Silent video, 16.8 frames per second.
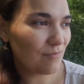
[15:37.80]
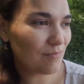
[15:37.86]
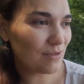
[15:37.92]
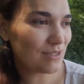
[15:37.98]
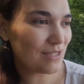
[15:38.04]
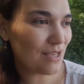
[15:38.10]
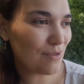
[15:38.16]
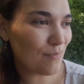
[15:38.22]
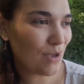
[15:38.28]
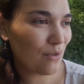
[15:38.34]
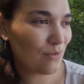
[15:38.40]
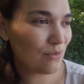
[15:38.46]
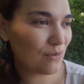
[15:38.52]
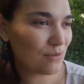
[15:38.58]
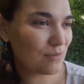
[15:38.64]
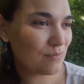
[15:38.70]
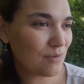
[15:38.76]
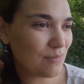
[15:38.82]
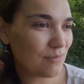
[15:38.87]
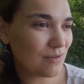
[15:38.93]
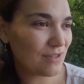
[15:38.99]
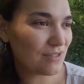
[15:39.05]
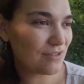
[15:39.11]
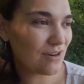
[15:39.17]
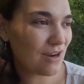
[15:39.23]
But somehow those
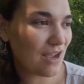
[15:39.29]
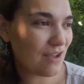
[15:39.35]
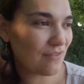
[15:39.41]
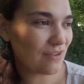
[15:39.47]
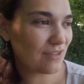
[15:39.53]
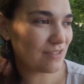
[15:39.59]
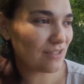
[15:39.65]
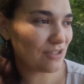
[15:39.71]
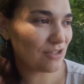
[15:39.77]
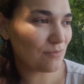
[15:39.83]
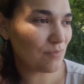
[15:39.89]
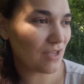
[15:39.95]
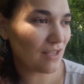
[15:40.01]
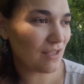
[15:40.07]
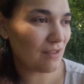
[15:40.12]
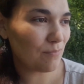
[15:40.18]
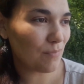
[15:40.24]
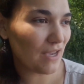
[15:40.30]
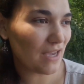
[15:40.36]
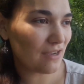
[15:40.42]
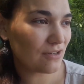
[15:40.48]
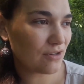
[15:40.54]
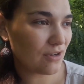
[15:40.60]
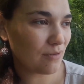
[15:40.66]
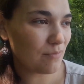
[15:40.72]
memories are having such a big
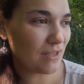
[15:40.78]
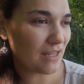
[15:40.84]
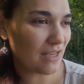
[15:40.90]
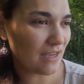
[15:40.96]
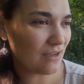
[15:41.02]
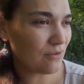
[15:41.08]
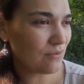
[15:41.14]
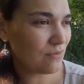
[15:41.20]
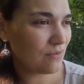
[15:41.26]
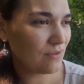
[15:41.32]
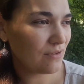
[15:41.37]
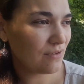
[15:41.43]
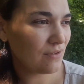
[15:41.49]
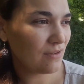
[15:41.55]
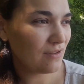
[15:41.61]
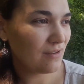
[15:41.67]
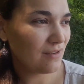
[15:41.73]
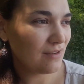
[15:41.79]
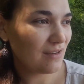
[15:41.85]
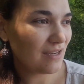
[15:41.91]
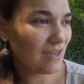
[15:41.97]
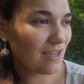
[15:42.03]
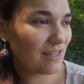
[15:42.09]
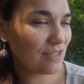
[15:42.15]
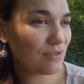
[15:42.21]
impact on me now.
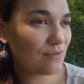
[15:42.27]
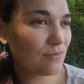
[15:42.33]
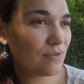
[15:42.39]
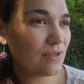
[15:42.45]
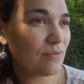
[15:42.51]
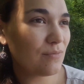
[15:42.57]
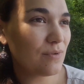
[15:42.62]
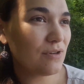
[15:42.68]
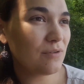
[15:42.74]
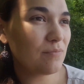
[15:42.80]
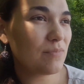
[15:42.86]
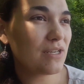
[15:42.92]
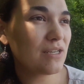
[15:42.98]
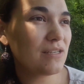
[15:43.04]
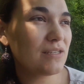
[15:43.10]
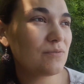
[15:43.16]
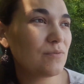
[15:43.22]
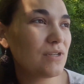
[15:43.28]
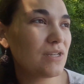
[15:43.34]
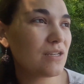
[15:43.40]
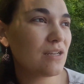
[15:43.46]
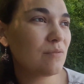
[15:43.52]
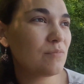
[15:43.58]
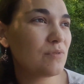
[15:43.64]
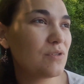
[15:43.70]
And that's really weird, because when it
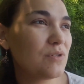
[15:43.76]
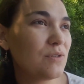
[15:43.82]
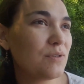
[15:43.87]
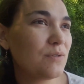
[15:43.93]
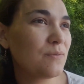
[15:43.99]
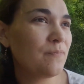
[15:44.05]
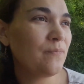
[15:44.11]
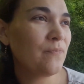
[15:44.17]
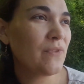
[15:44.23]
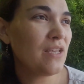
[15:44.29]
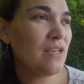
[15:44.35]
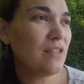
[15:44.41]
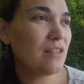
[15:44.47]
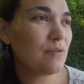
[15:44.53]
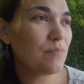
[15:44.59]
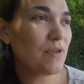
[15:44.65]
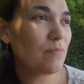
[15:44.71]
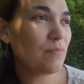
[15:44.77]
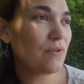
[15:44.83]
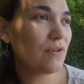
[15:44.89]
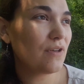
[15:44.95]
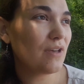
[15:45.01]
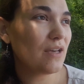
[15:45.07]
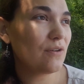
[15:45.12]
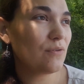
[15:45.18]
comes to the
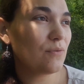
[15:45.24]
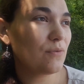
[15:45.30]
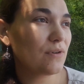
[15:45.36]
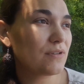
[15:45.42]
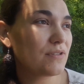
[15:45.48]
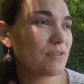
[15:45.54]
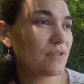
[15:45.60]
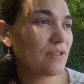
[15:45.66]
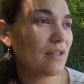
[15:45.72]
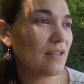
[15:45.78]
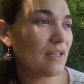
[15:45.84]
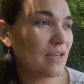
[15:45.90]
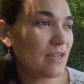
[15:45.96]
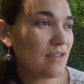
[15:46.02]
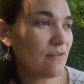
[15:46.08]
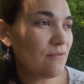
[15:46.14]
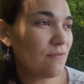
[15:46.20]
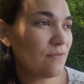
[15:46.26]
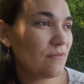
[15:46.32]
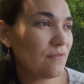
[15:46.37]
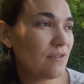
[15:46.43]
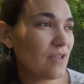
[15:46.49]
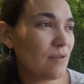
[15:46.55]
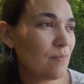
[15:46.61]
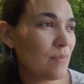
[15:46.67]
people who are still alive
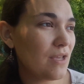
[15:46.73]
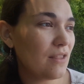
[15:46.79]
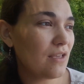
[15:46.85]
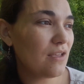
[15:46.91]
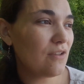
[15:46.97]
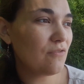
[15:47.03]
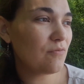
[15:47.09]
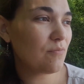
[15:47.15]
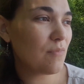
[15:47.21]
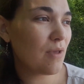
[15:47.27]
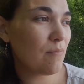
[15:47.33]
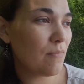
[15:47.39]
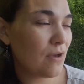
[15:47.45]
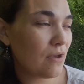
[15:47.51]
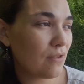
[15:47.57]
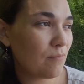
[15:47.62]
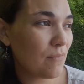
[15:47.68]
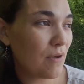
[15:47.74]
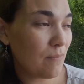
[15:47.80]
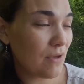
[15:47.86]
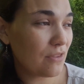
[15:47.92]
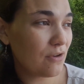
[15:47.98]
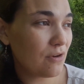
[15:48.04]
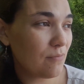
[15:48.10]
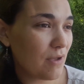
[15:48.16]
in my life, my
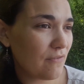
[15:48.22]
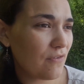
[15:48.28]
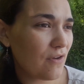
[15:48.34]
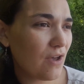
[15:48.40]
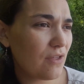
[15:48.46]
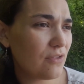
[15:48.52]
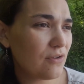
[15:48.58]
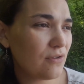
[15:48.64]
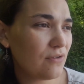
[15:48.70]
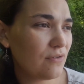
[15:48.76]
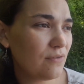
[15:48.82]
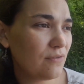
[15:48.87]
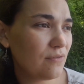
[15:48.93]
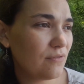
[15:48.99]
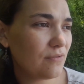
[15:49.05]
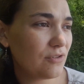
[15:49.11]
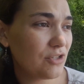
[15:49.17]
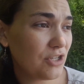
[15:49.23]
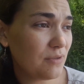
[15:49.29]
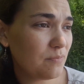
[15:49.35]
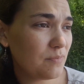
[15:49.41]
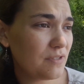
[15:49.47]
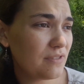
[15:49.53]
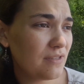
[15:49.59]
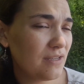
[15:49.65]
mother, my father,
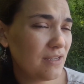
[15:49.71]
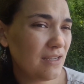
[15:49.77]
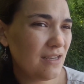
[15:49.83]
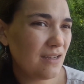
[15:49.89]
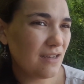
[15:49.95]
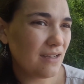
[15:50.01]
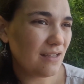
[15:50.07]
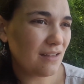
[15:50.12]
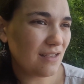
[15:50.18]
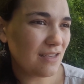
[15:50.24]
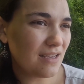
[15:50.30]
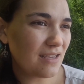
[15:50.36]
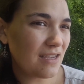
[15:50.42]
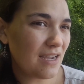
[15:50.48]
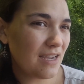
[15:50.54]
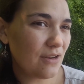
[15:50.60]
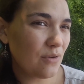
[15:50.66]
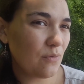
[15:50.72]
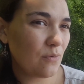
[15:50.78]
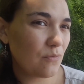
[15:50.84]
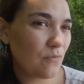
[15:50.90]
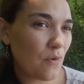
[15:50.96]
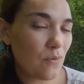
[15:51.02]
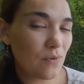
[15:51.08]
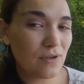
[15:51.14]
Chips, like, I
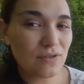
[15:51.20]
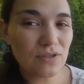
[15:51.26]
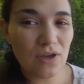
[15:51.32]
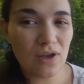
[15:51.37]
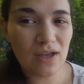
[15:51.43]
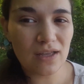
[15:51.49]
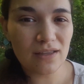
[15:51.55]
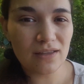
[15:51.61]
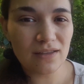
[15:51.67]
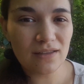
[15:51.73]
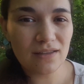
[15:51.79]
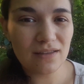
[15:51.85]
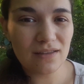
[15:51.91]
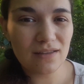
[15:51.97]
don't focus on